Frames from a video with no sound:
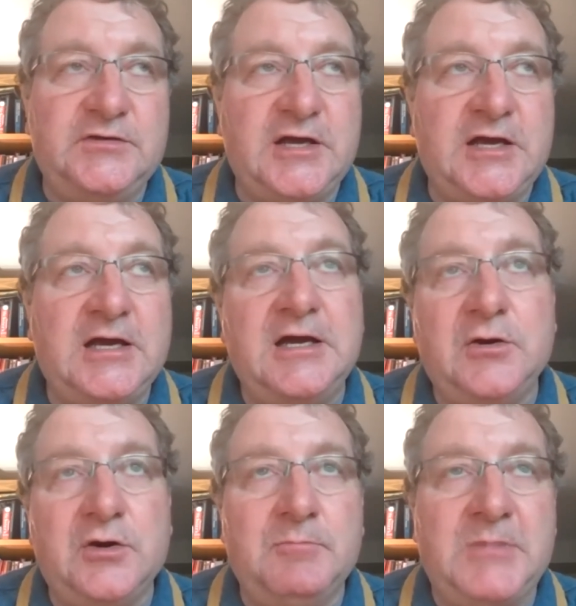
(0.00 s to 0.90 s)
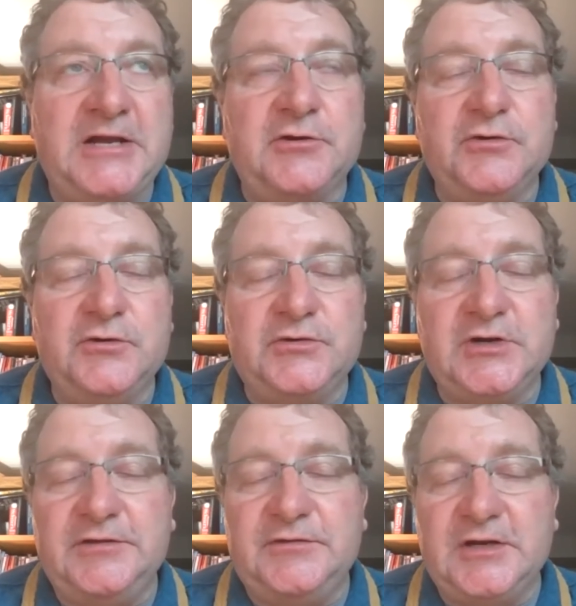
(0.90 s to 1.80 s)
or
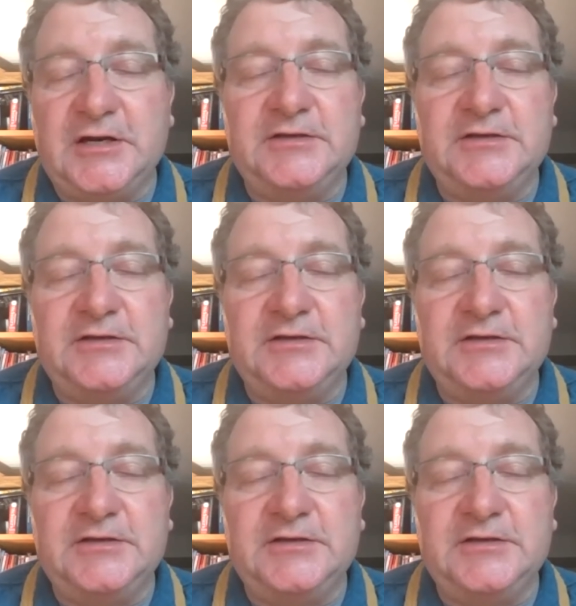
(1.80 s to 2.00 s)
micronutrients in